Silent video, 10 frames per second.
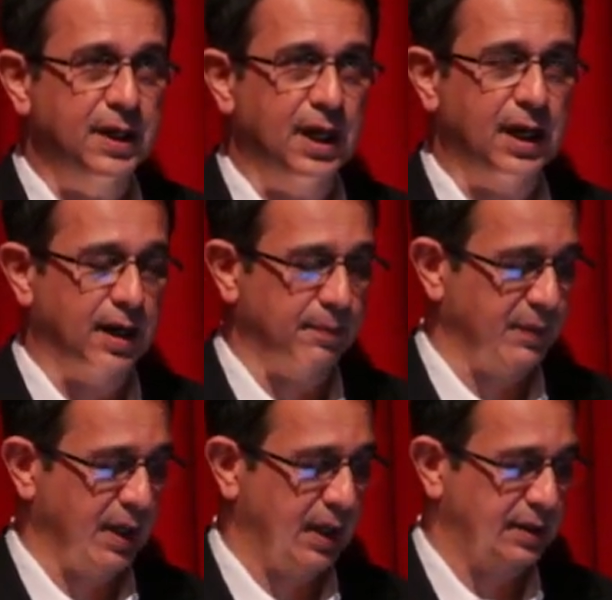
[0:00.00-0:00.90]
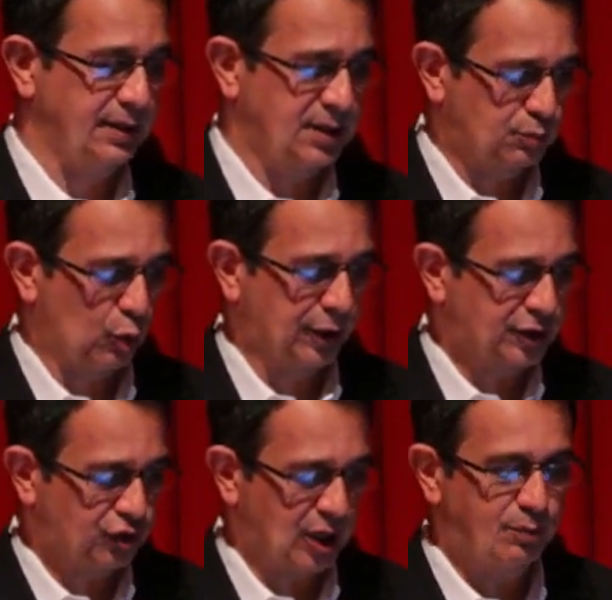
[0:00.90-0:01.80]
And this is more
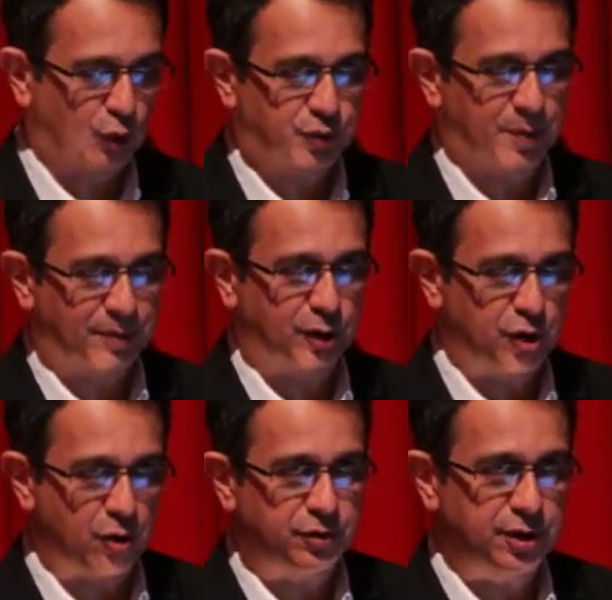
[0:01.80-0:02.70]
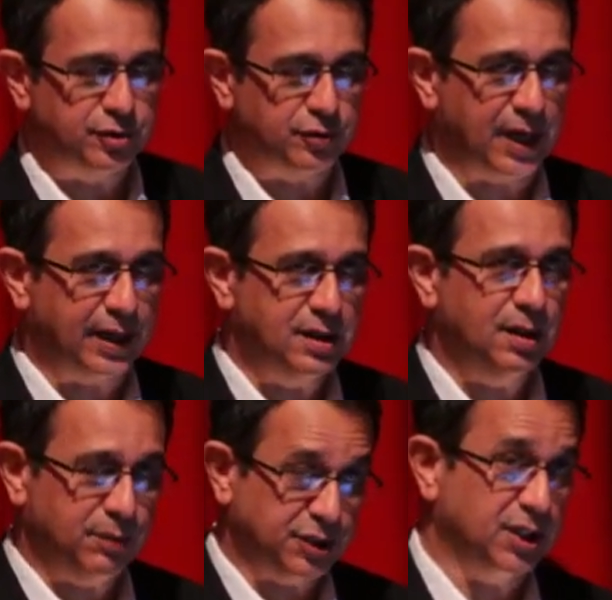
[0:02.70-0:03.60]
extreme. Most people don't do that,
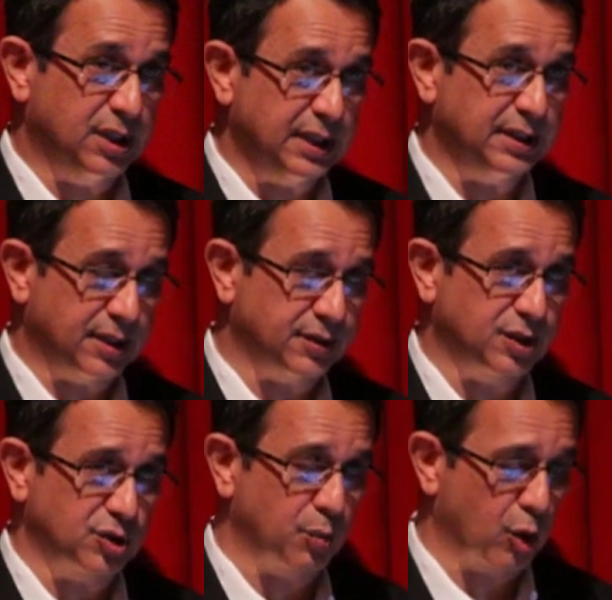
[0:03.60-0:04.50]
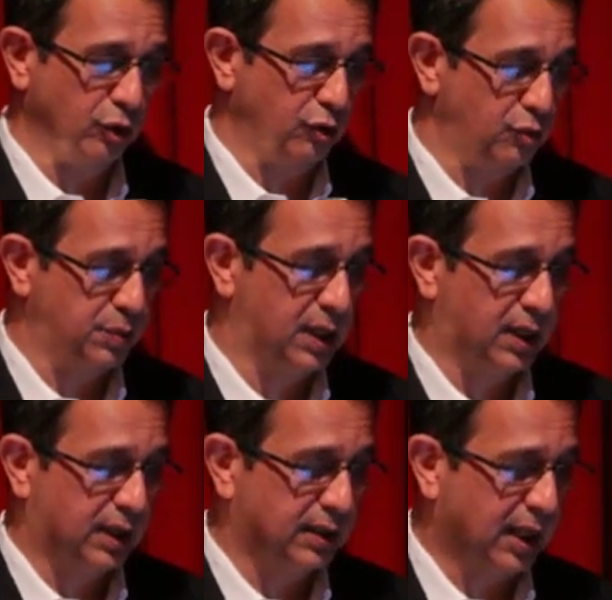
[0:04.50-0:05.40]
but certainly there is a small group
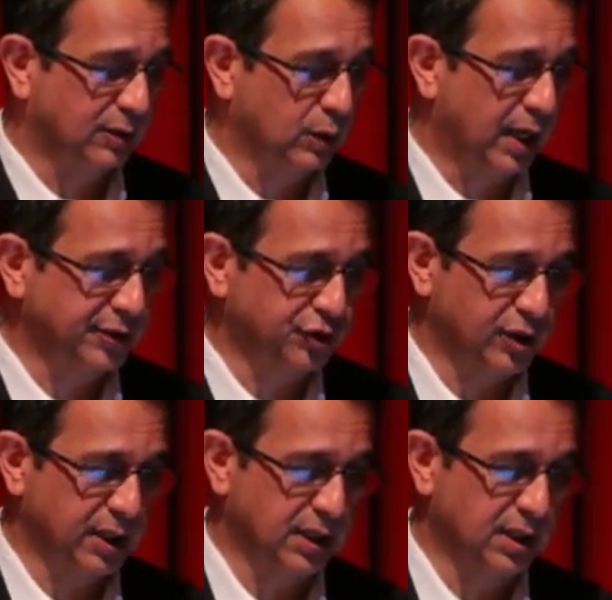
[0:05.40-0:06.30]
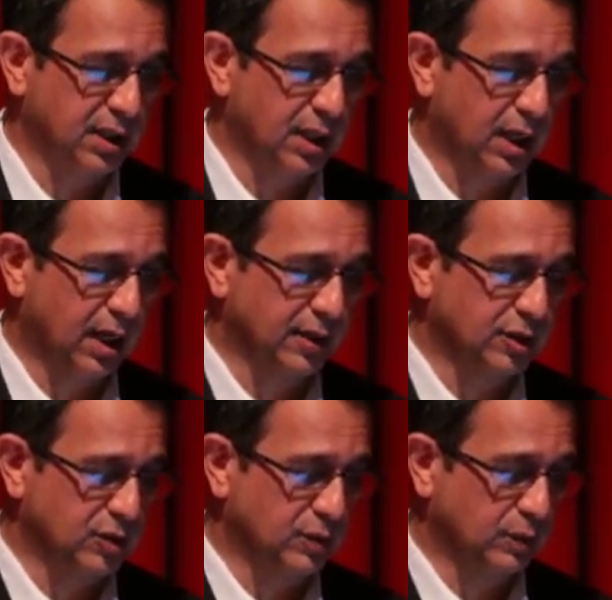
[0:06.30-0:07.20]
that will actually
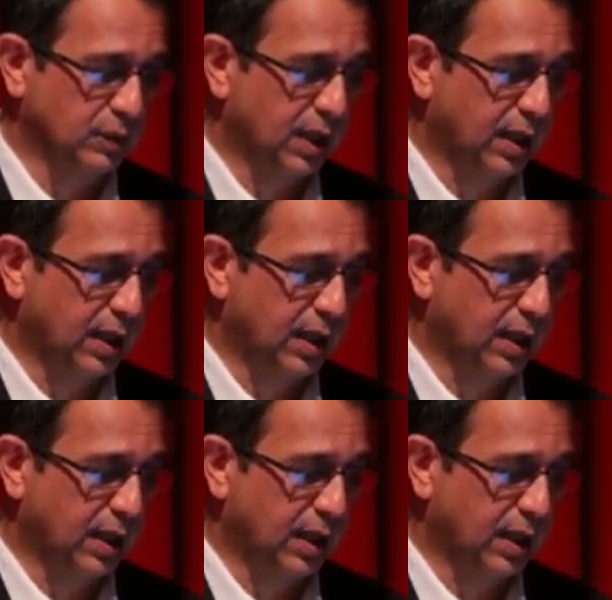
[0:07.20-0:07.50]
do